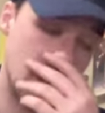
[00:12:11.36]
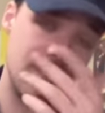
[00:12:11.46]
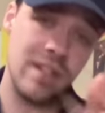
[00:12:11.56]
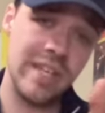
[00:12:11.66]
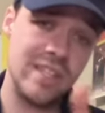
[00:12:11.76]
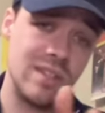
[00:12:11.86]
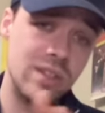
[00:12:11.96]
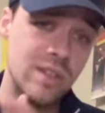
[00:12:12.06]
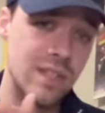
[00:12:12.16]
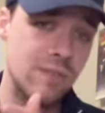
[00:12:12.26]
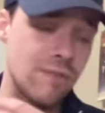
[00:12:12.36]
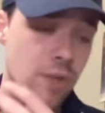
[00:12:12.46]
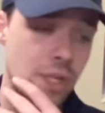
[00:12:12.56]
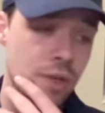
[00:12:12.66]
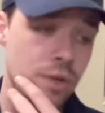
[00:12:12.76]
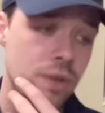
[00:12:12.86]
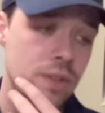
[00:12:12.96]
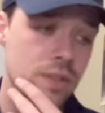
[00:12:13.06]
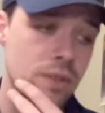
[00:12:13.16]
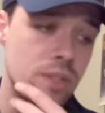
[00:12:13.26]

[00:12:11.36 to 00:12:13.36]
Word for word: I feel like it's a little different for Q to do